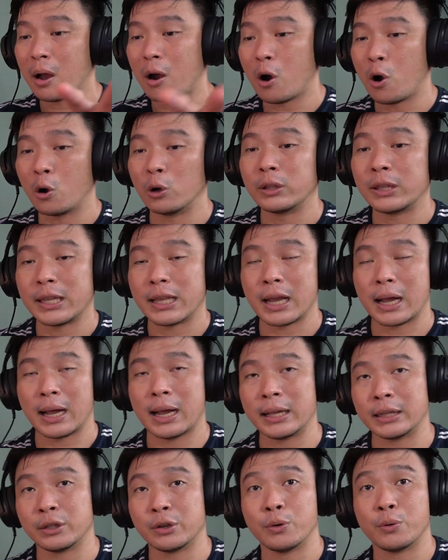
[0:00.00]
all the
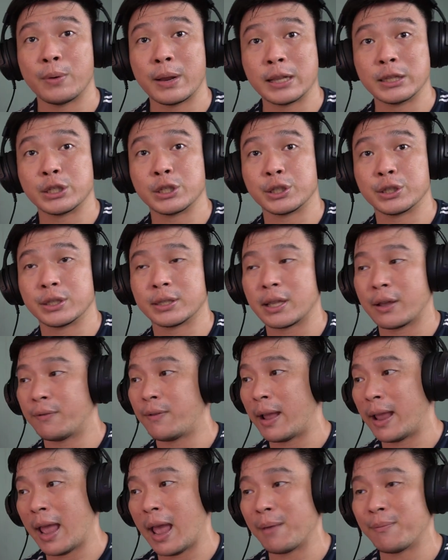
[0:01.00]
other Razer stuff
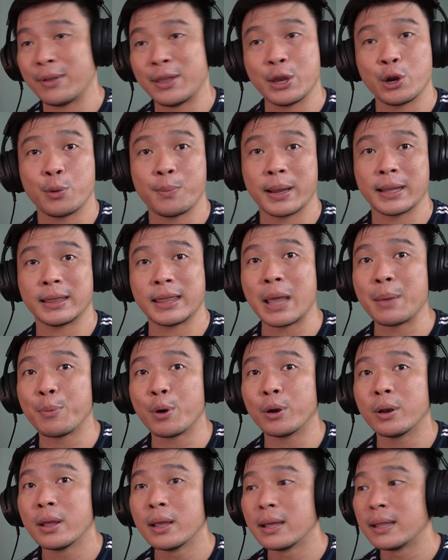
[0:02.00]
I have here on my
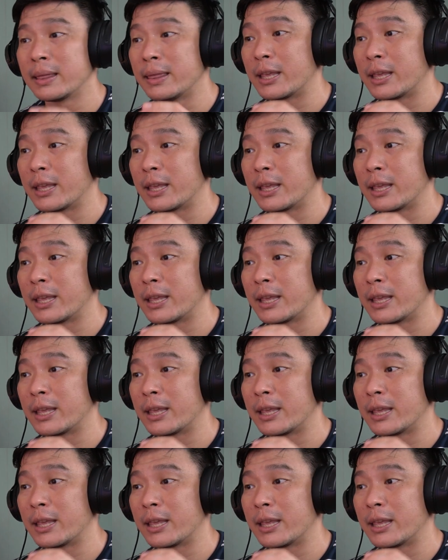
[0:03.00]
table.